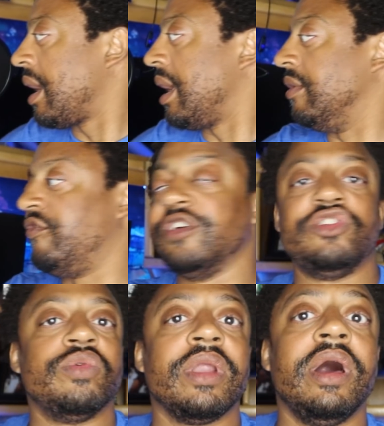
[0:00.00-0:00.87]
An
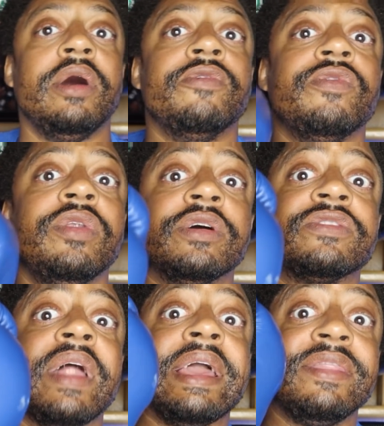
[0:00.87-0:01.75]
official glove
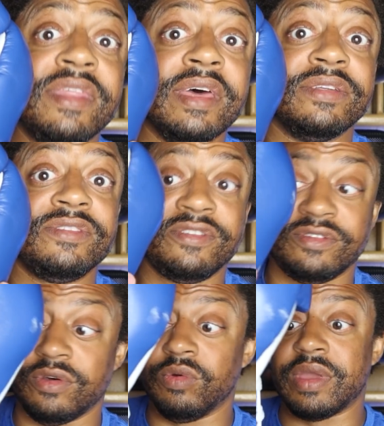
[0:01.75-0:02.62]
looks like
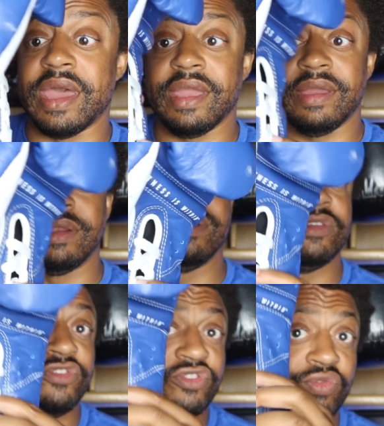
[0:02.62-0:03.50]
this, okay? And
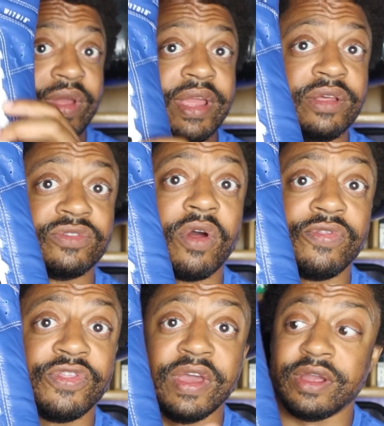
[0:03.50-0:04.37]
the strings
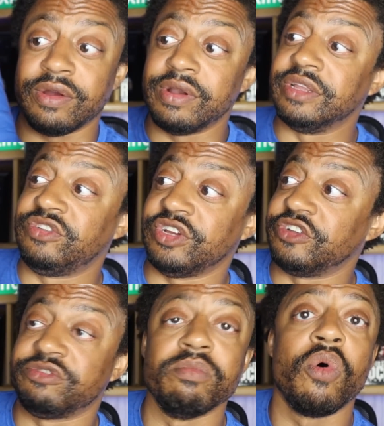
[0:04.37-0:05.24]
are thicker and it's
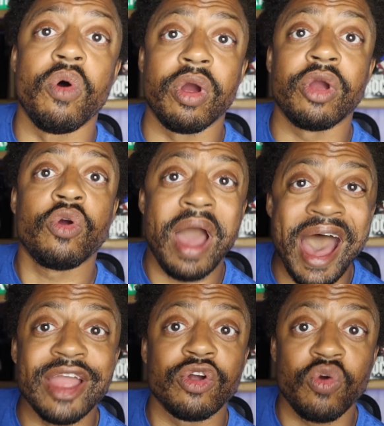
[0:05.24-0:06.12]
just more
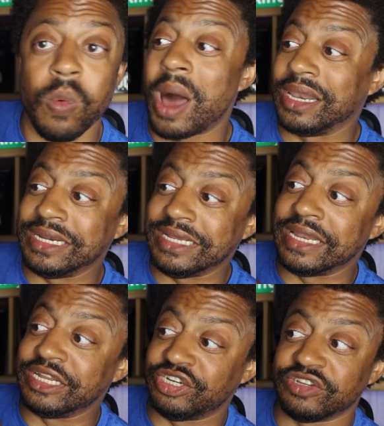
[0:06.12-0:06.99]
higher quality
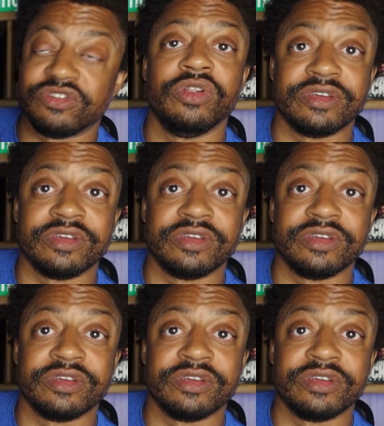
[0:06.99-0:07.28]
and it just